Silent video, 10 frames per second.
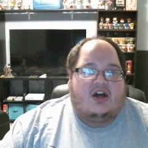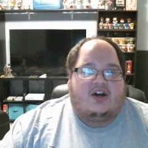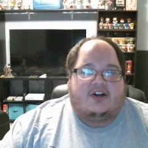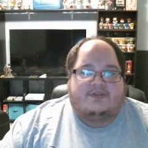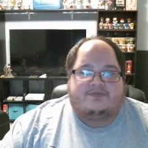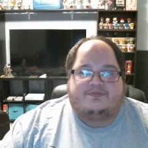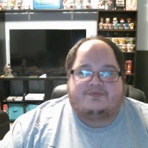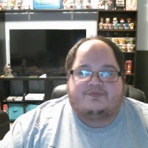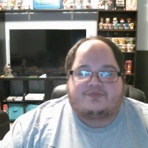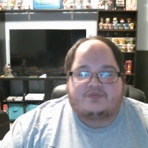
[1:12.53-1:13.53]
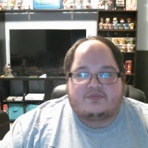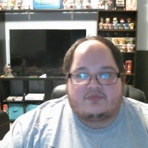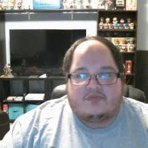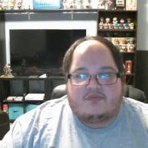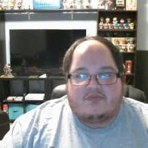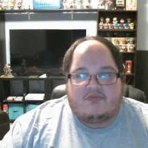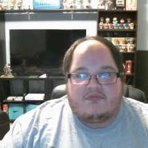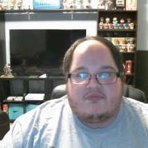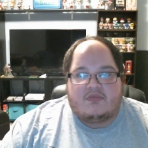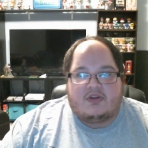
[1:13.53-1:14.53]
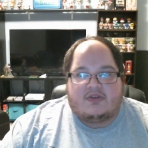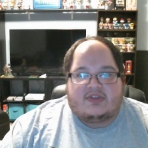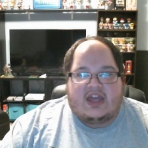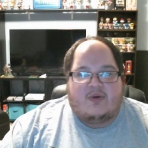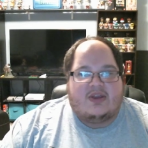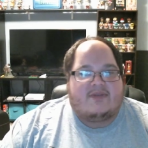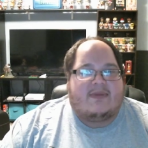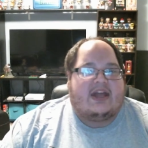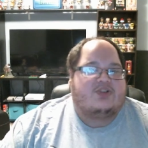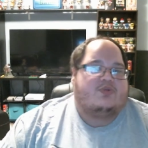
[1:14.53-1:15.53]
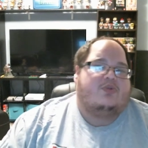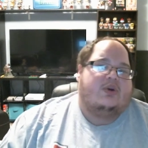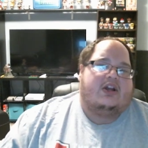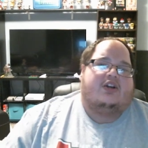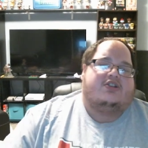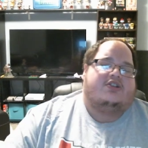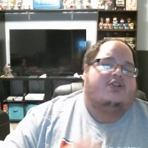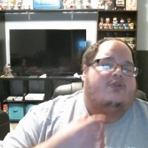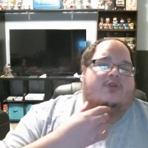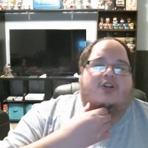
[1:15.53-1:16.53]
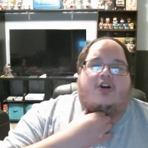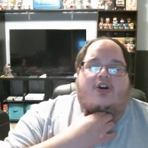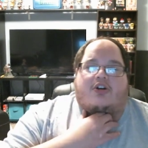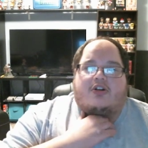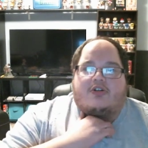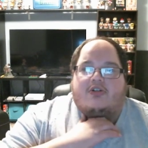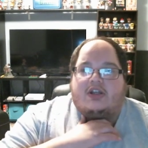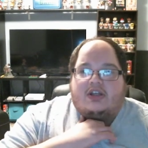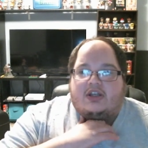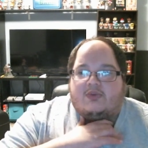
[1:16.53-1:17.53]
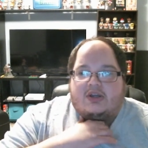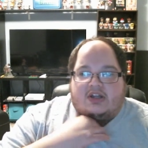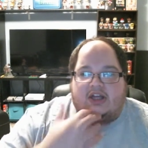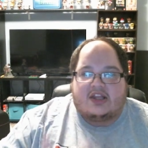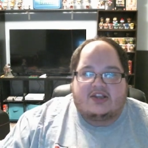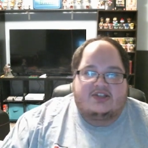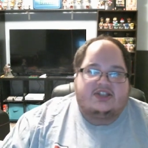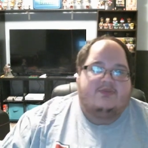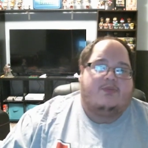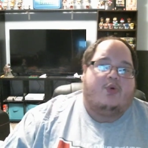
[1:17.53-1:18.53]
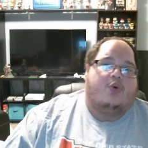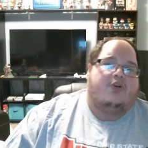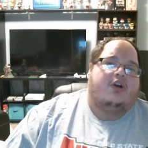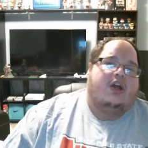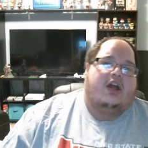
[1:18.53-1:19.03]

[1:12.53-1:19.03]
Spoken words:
That way the match would have went on just a little bit longer and we could have got to see more.